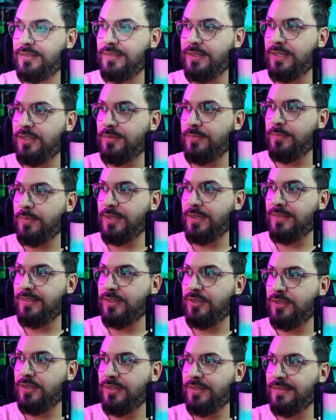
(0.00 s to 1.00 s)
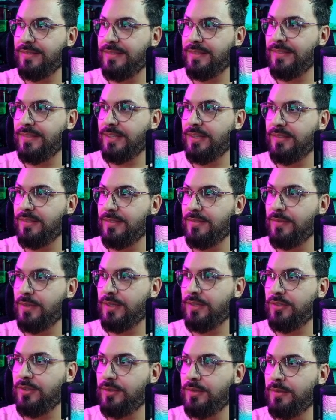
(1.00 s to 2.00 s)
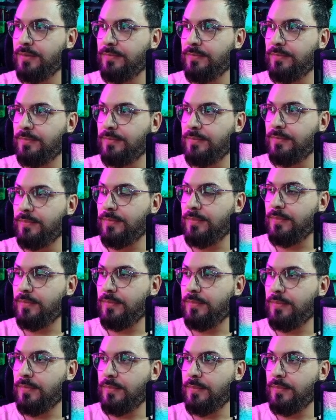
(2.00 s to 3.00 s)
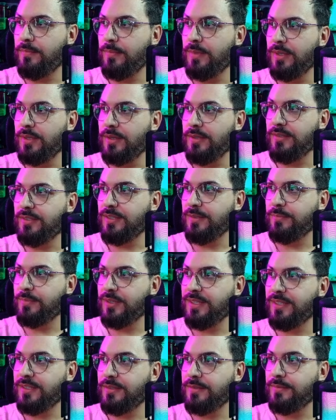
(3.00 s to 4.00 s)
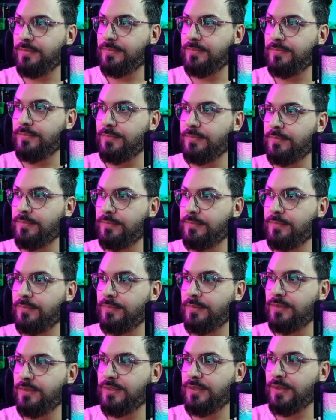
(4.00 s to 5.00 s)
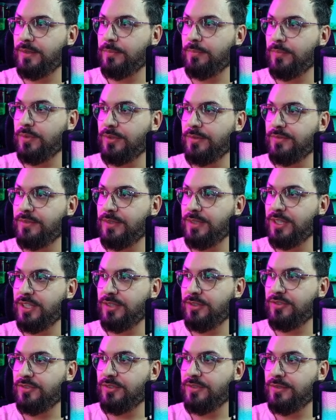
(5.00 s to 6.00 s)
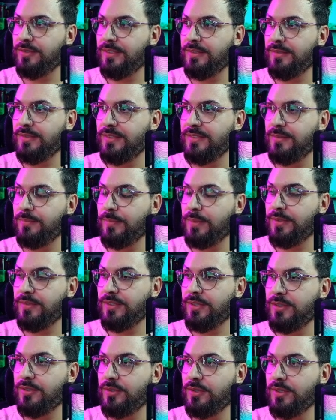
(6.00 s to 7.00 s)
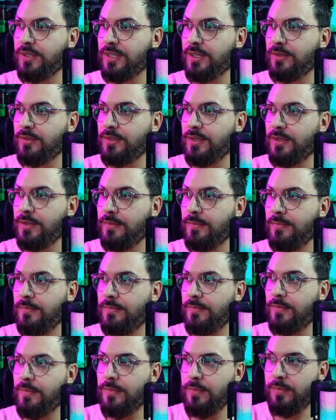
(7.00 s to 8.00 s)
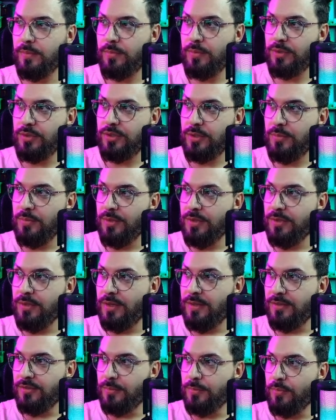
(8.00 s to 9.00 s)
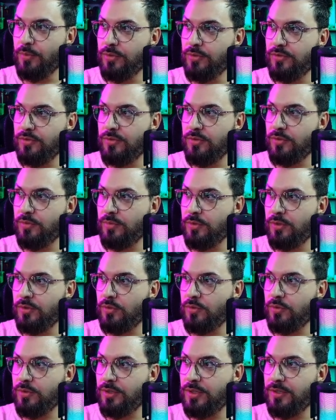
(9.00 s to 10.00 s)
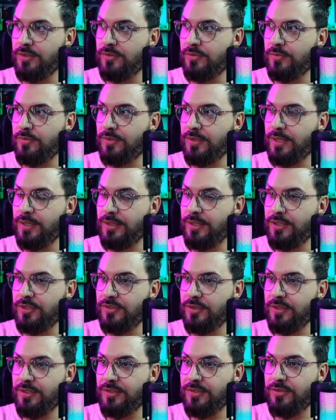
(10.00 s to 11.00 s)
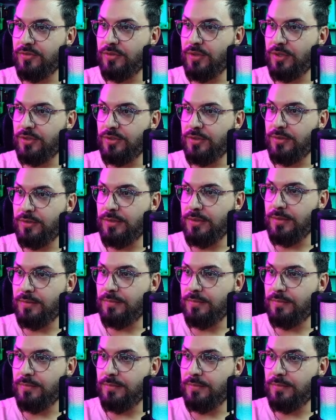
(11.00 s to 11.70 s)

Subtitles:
expressing his dissatisfaction because he made some modifications in this particular area, which he was not supposed to do according to the initial instructions.